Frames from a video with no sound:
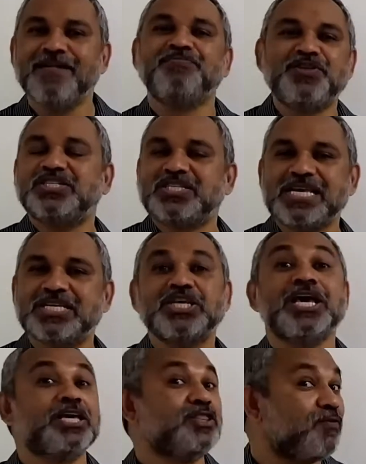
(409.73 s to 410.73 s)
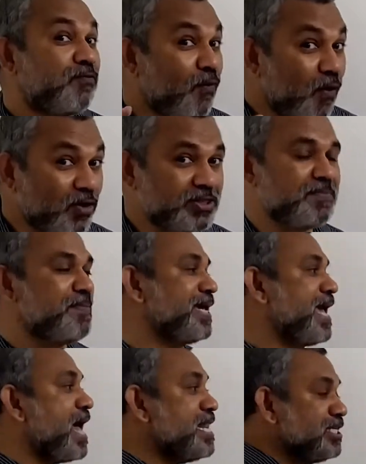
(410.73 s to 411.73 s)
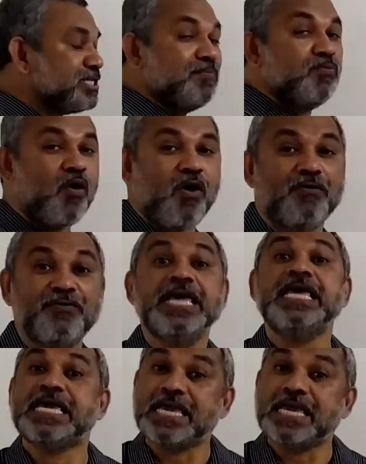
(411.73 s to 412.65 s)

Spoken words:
This is the fourth mechanism of